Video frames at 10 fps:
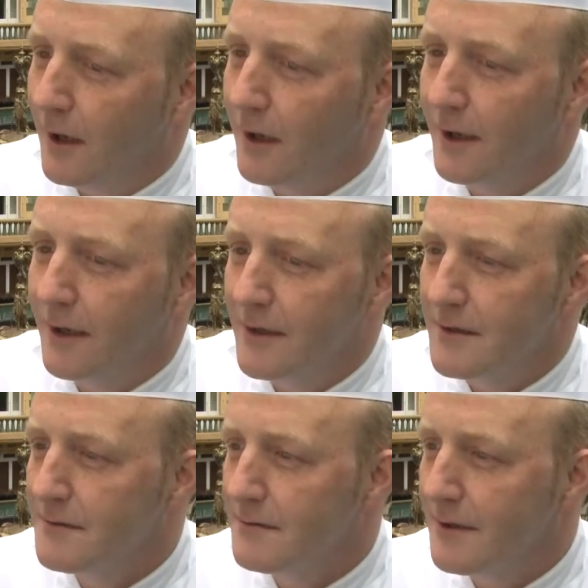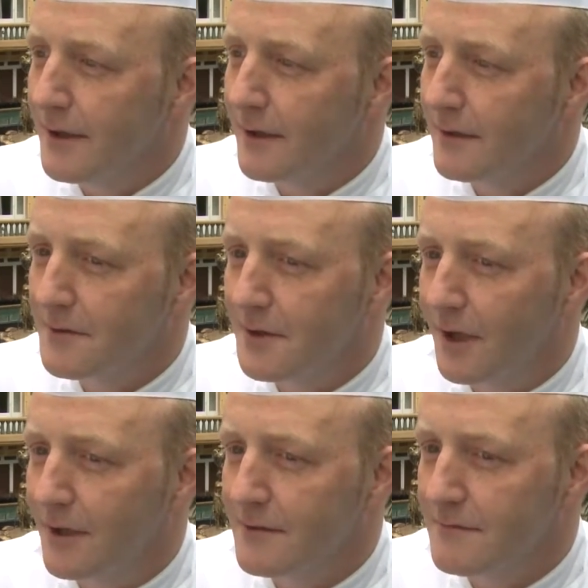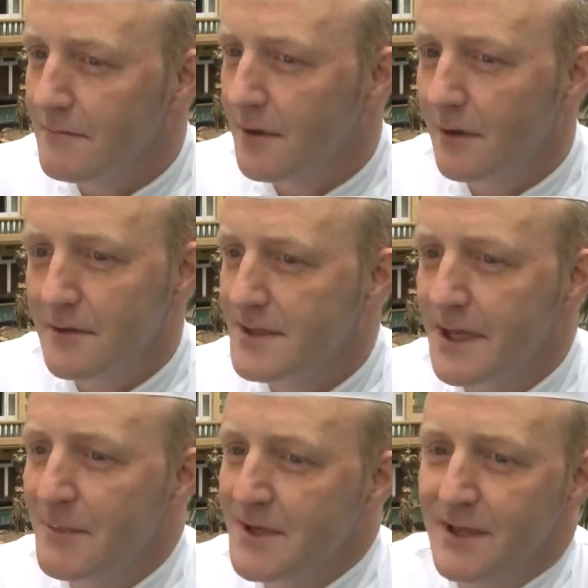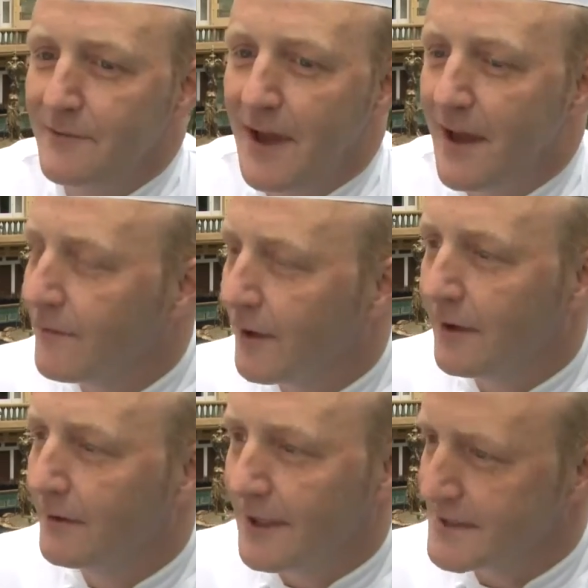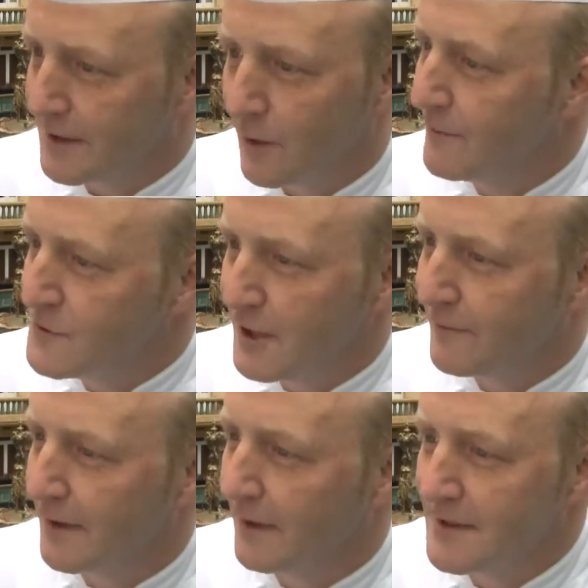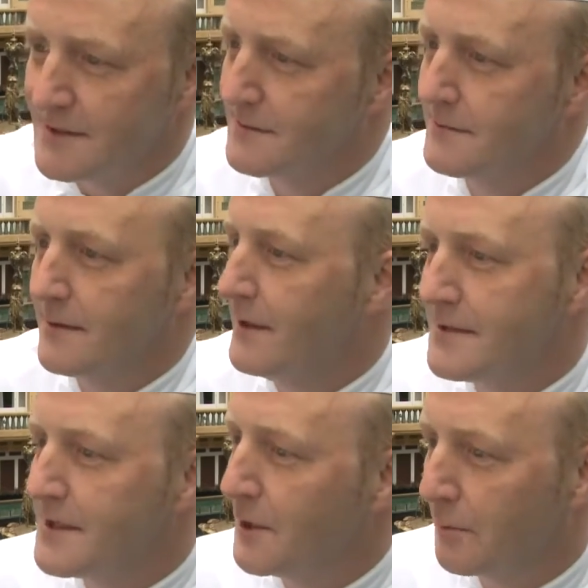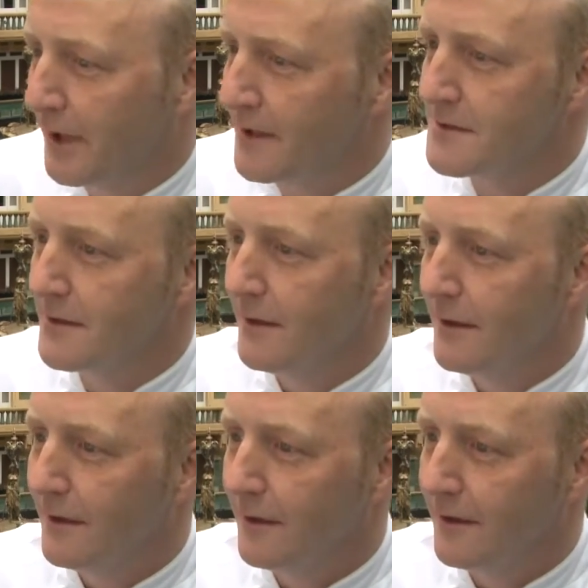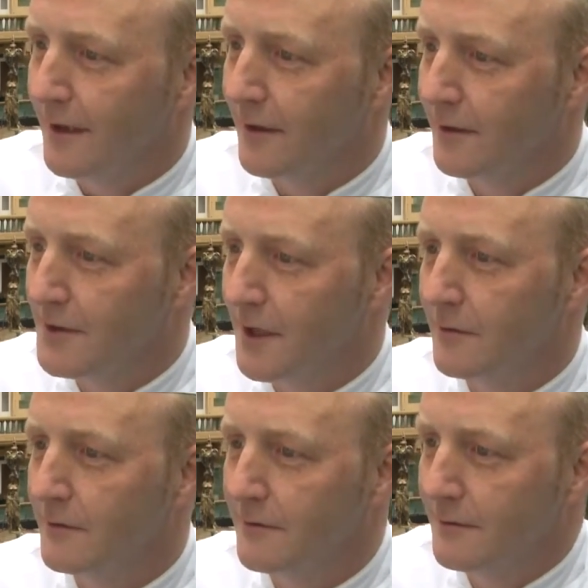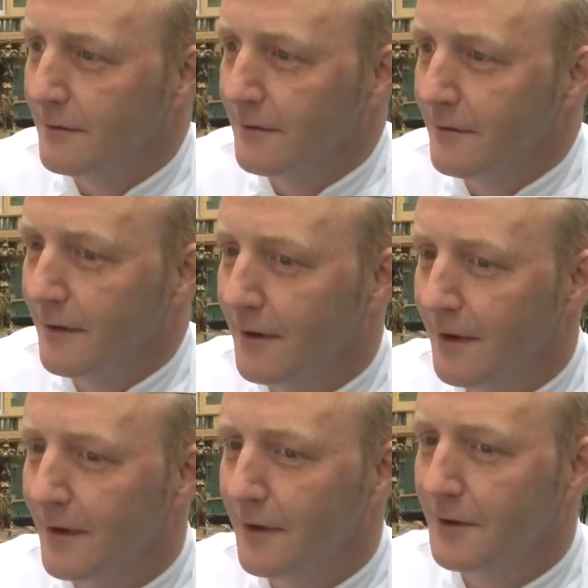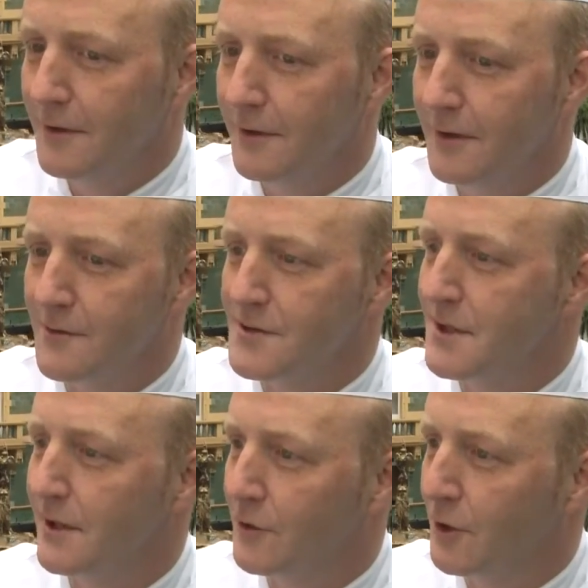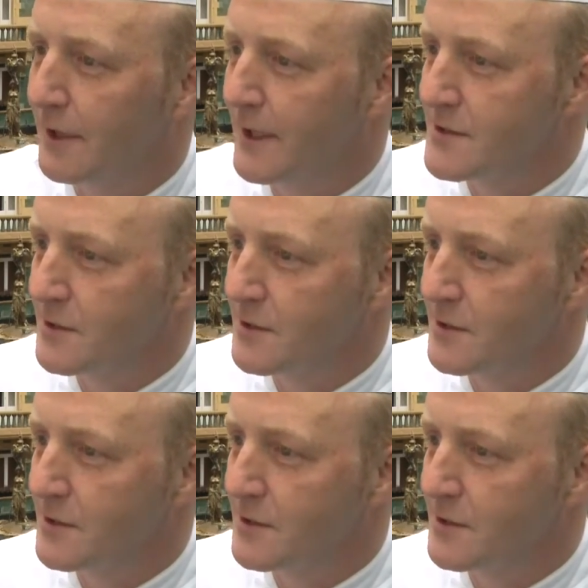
I can't see myself ever letting go of chefing. It's in your blood. You don't start cooking and